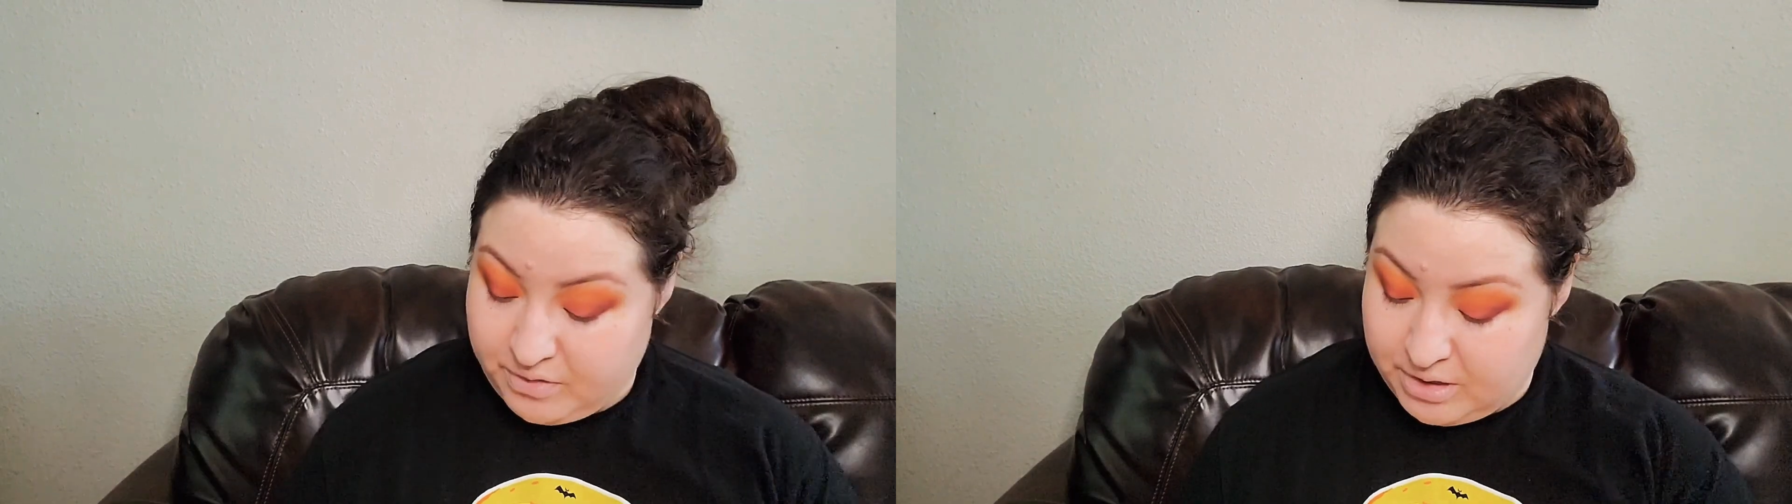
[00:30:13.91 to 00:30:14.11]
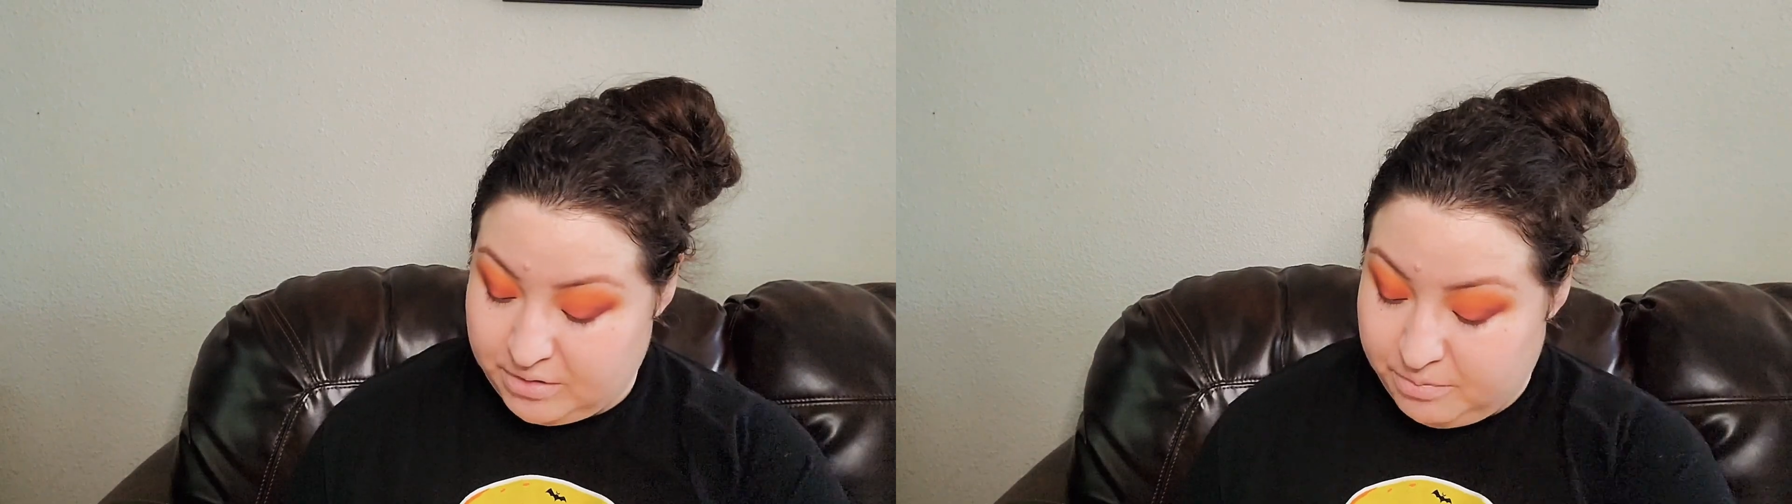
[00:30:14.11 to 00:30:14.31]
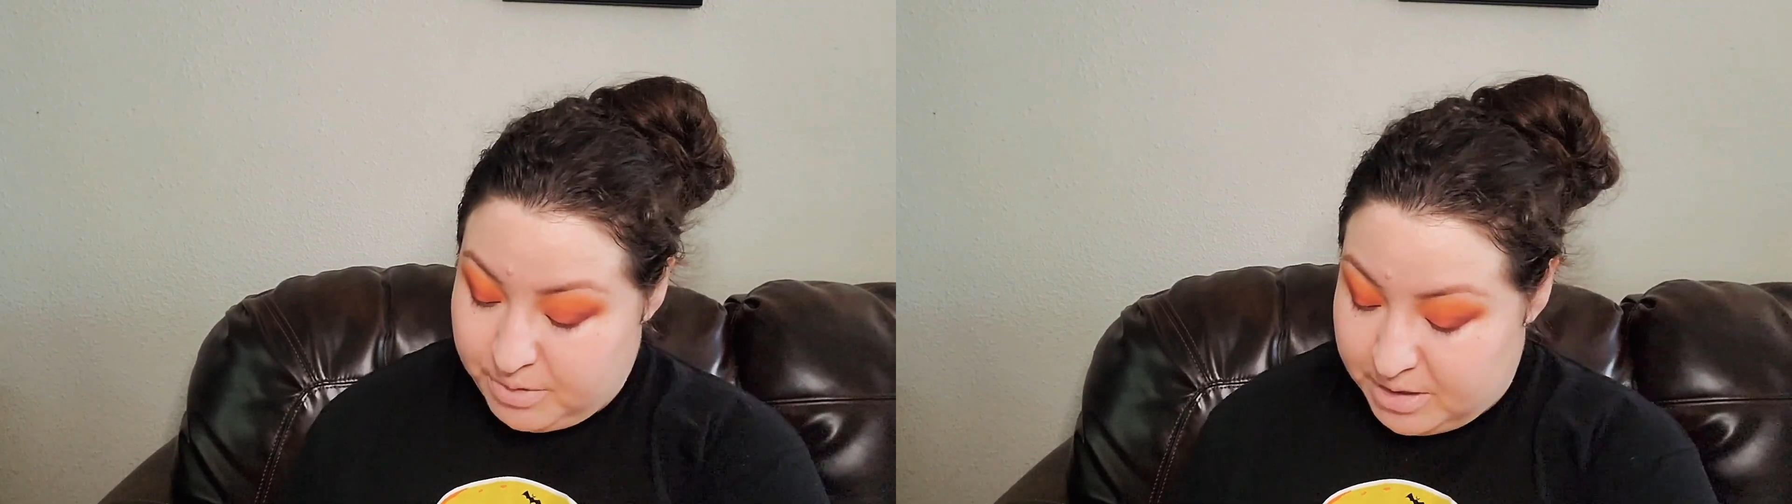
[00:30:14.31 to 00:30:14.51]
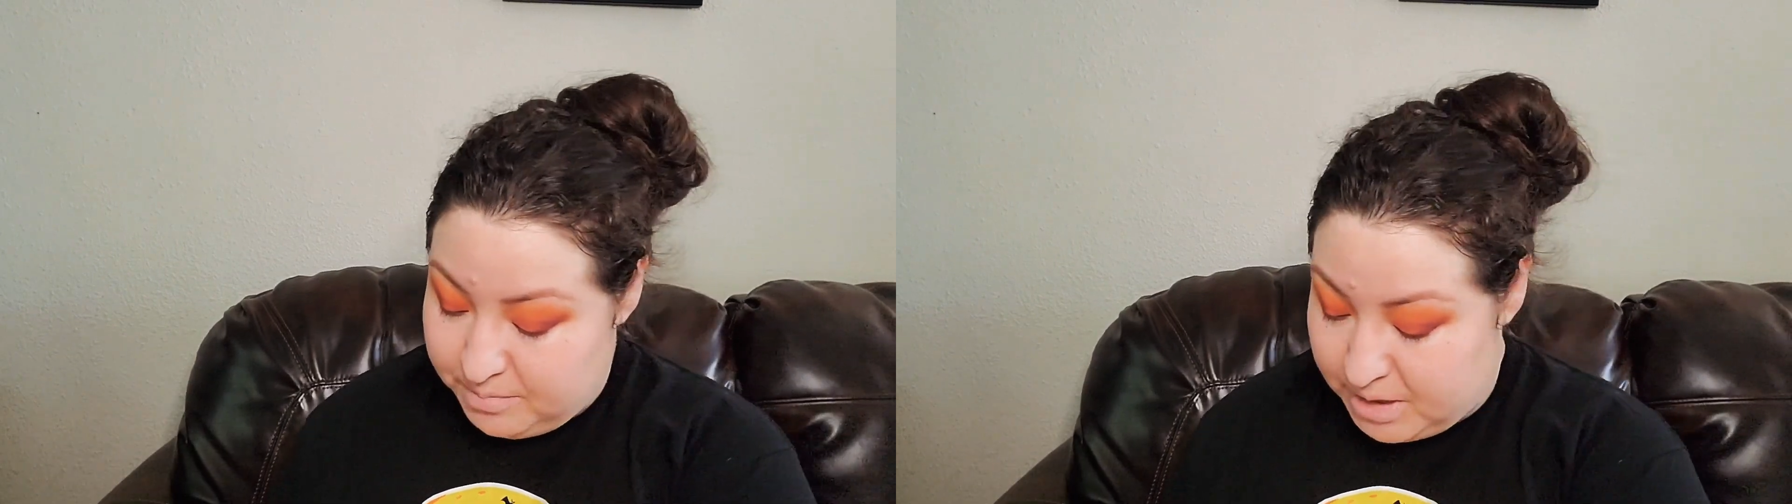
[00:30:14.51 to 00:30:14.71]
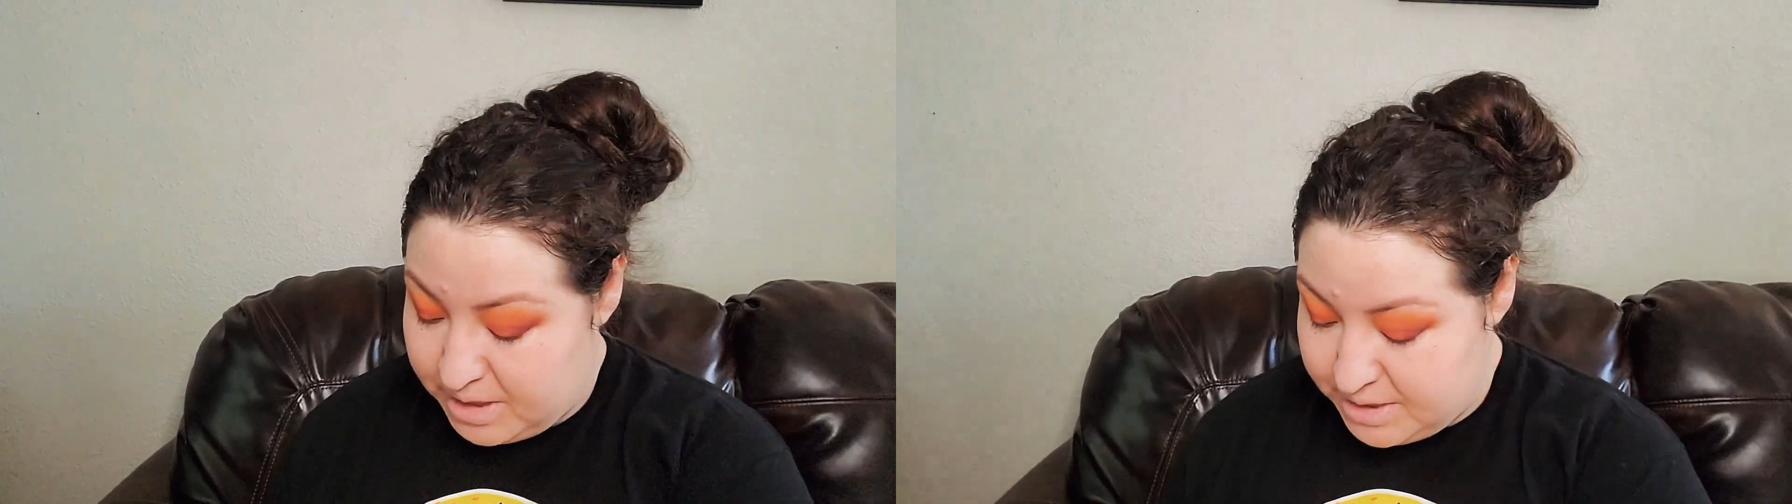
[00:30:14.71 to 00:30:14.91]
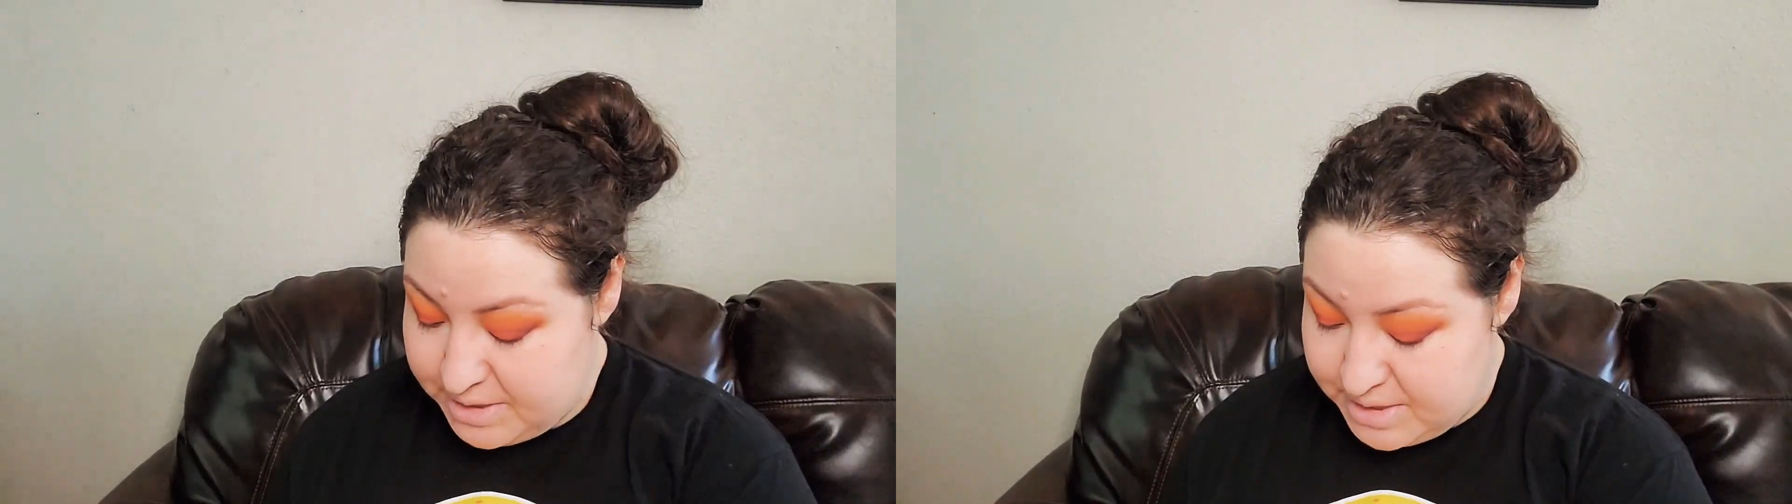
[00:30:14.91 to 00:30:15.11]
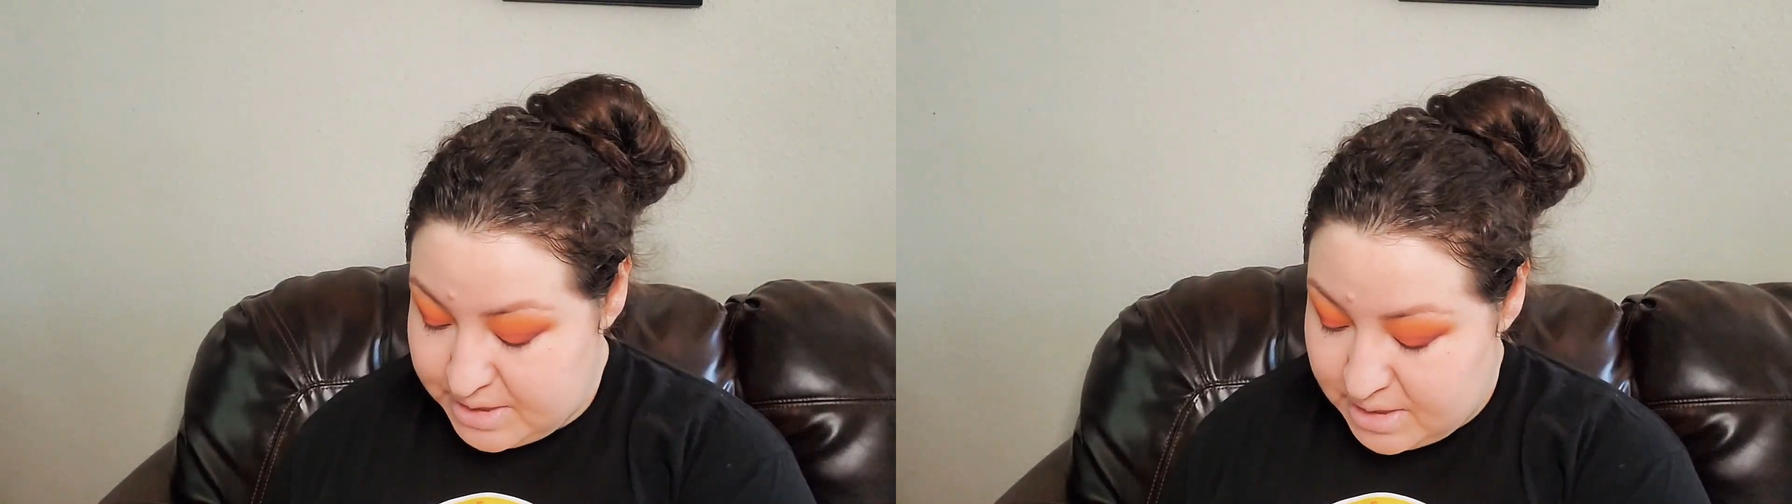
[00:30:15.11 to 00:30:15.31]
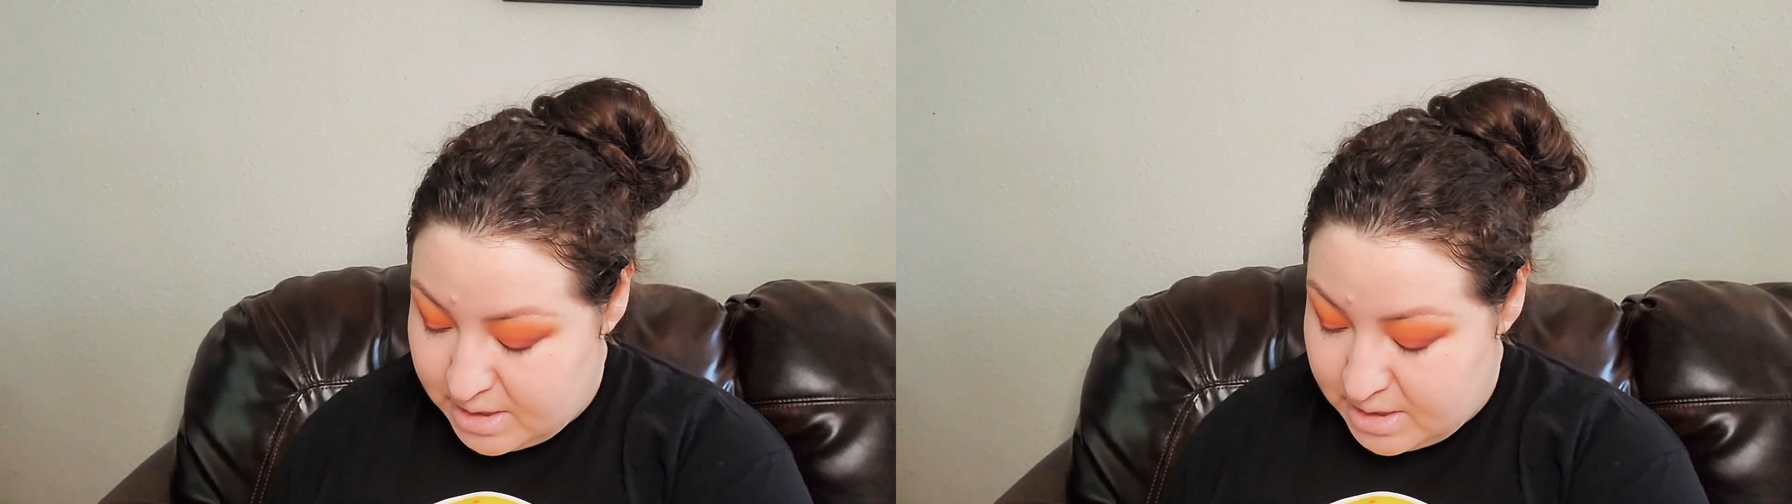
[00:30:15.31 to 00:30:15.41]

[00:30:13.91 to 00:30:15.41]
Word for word: a little bit because